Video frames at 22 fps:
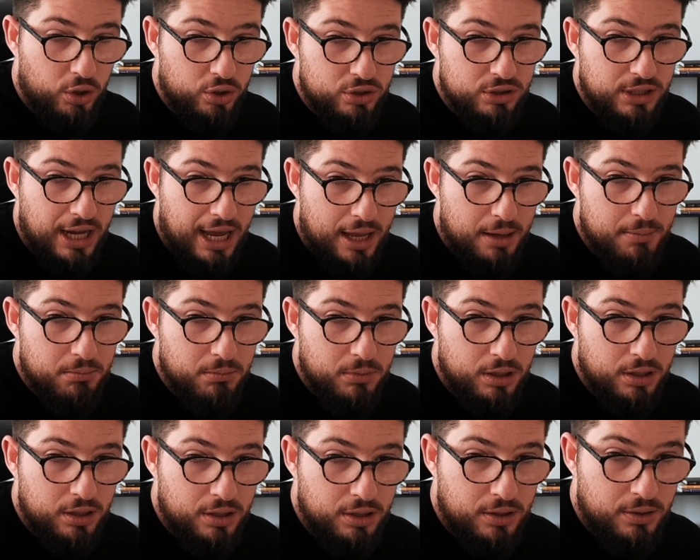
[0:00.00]
time
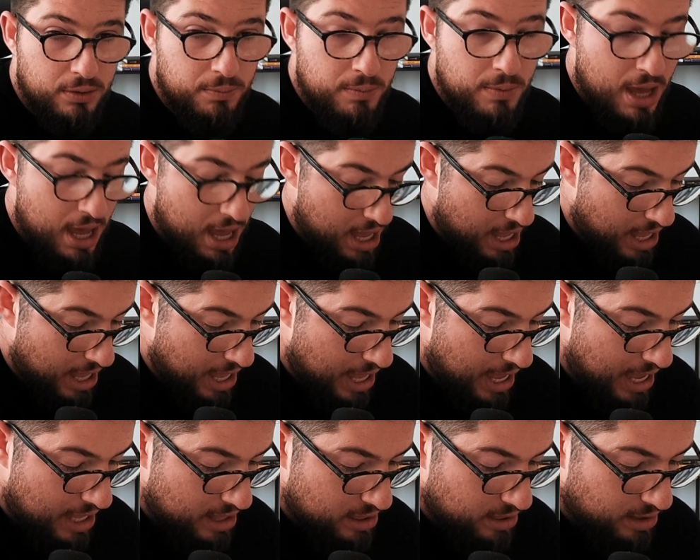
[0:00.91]

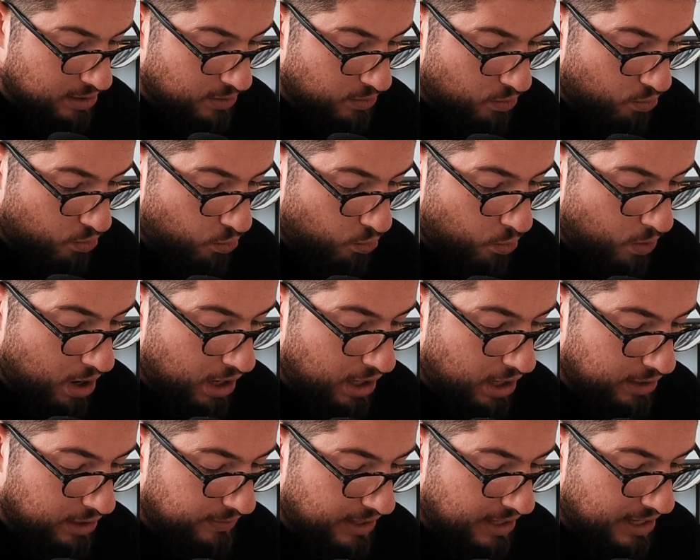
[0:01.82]
and what
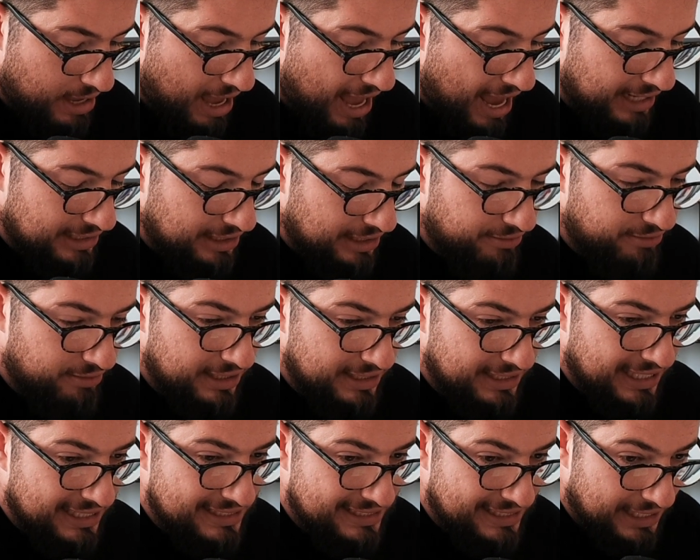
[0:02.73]
are they actively
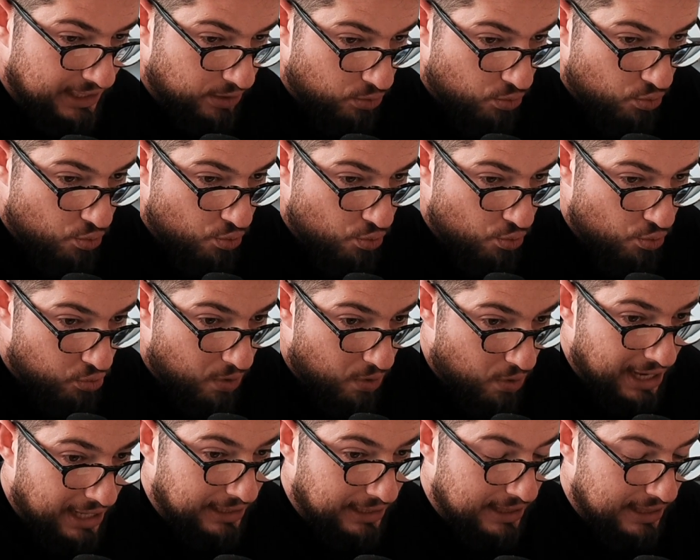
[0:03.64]
testing
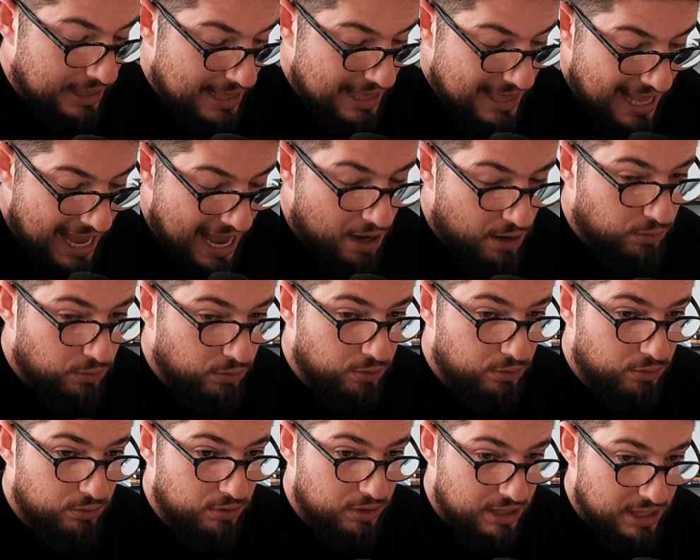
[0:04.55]
right now
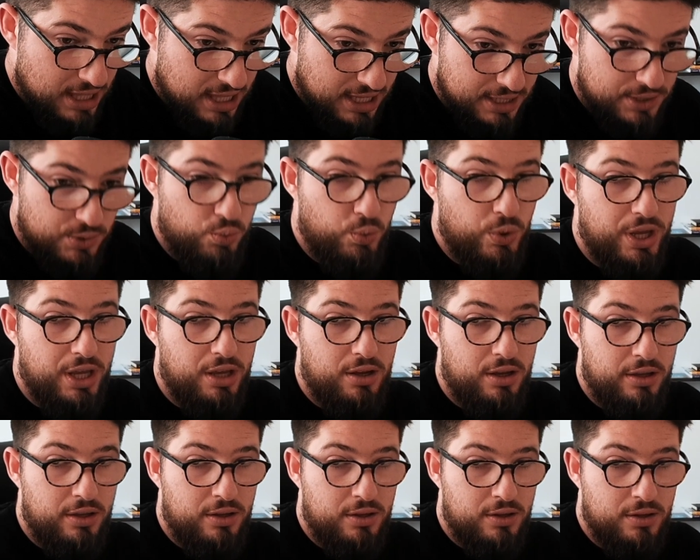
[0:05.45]
this week.
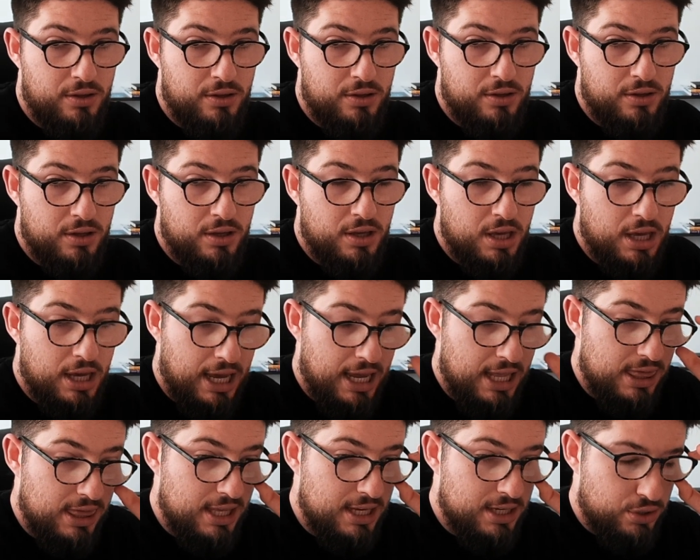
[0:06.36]

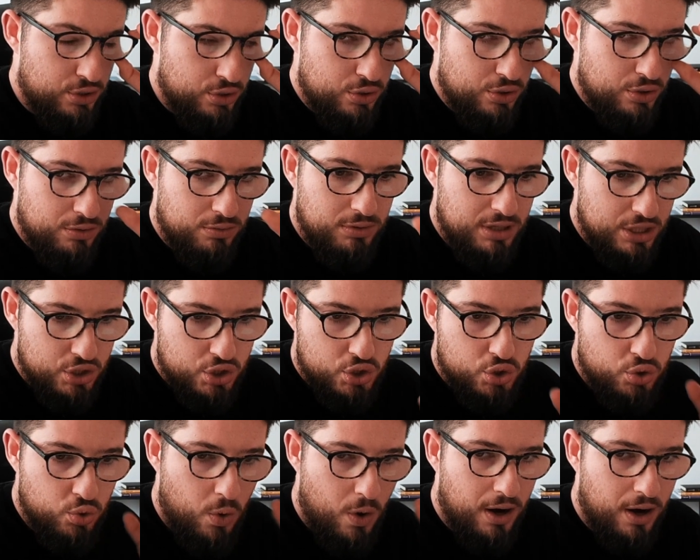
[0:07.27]
And these
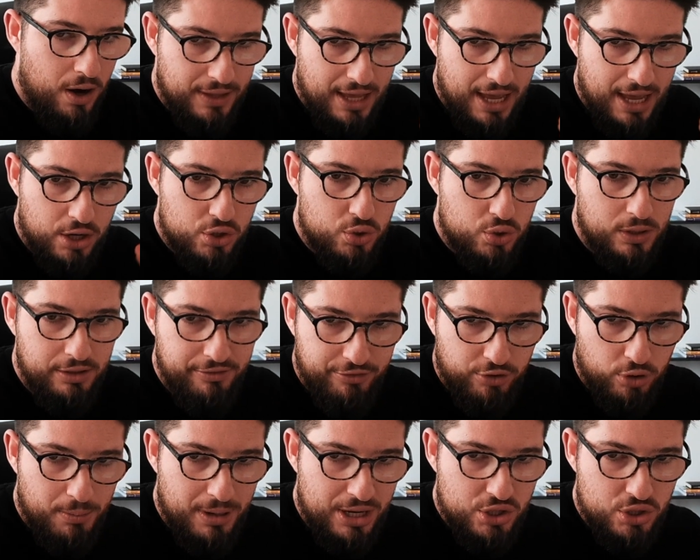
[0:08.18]
two are the actual
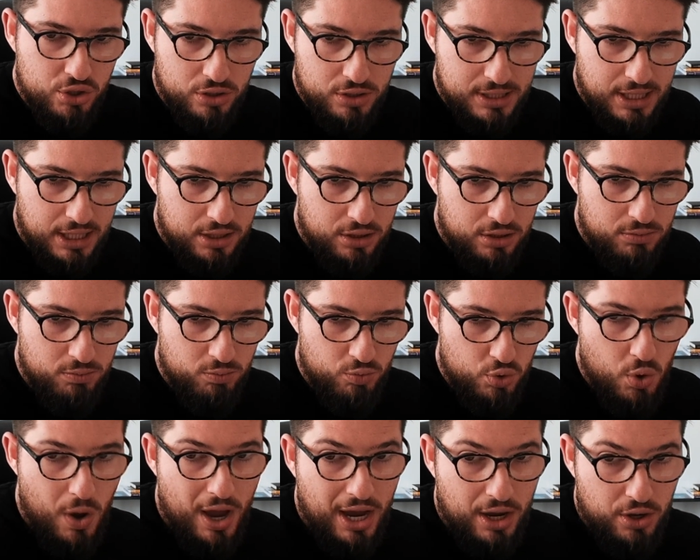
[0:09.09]
informations that
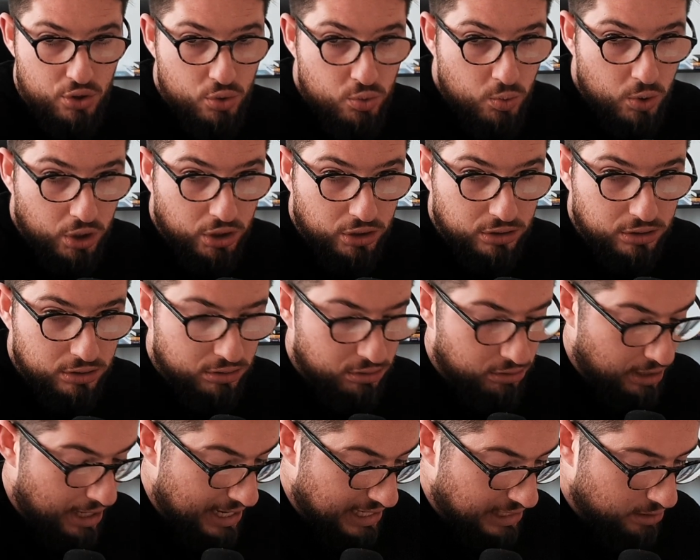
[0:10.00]
you want.
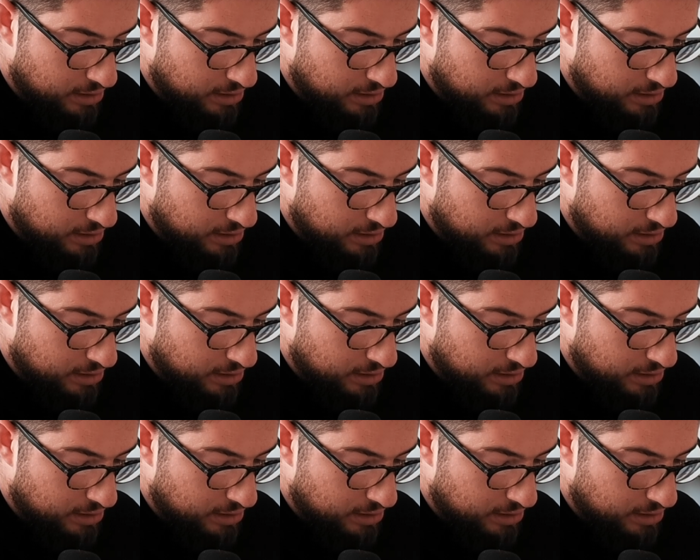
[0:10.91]
Like